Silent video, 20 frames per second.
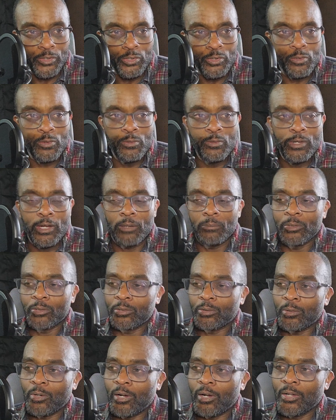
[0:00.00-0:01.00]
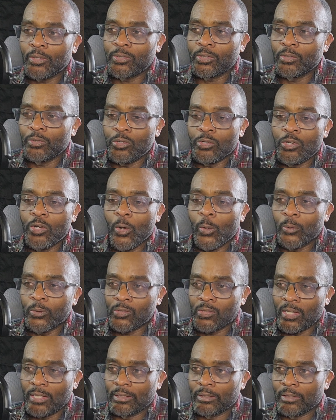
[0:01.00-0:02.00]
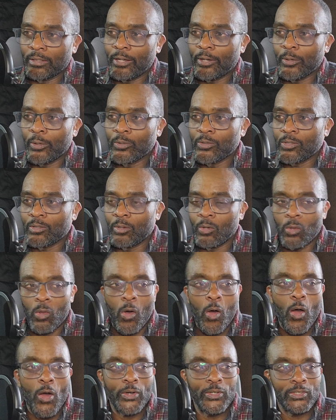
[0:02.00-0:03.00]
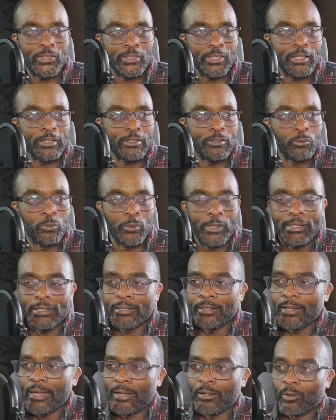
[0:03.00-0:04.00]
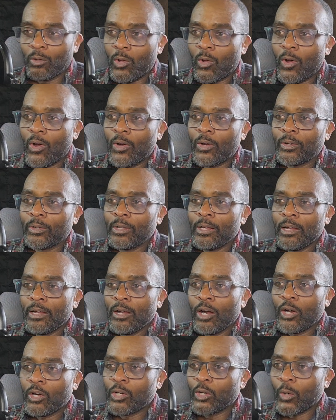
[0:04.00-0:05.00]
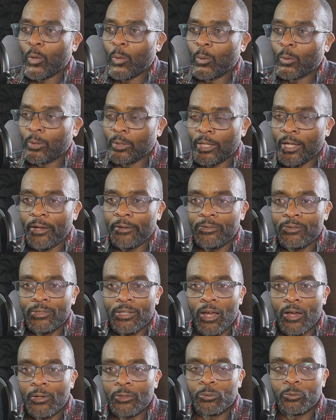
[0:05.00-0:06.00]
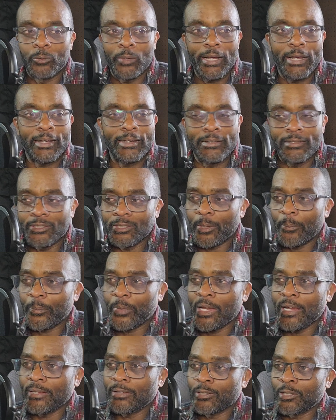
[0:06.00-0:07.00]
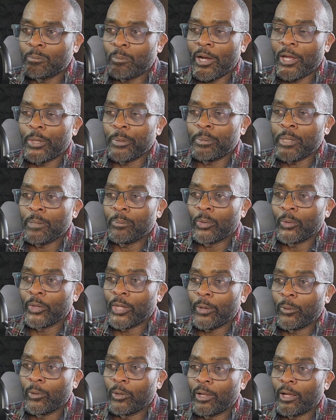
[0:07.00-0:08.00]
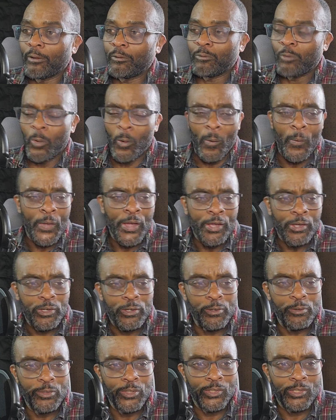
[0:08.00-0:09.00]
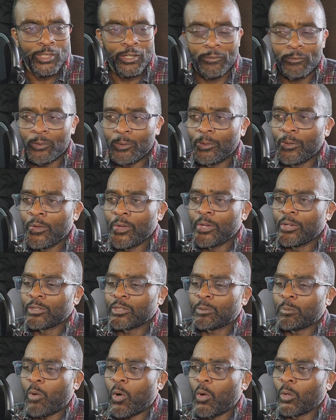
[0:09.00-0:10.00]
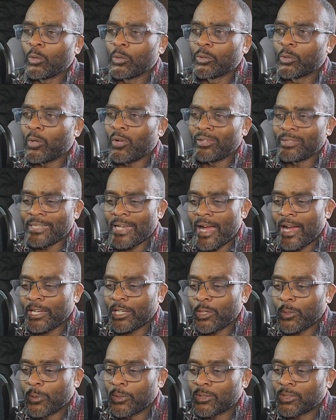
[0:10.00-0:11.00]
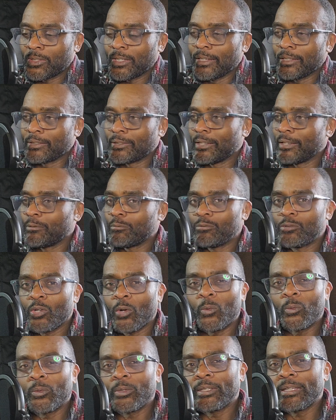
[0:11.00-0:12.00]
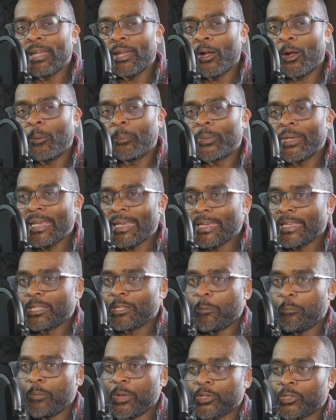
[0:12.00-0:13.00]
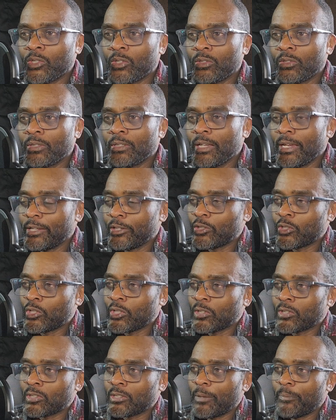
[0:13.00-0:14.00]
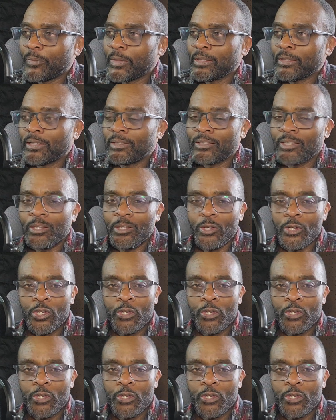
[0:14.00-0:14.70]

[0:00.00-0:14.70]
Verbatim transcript: You come across notes and letters long since written and long ago left unread, in some cases, by the people they were left for. You discover small little innocuous things that don't really help in the mission. It's just something that's in there.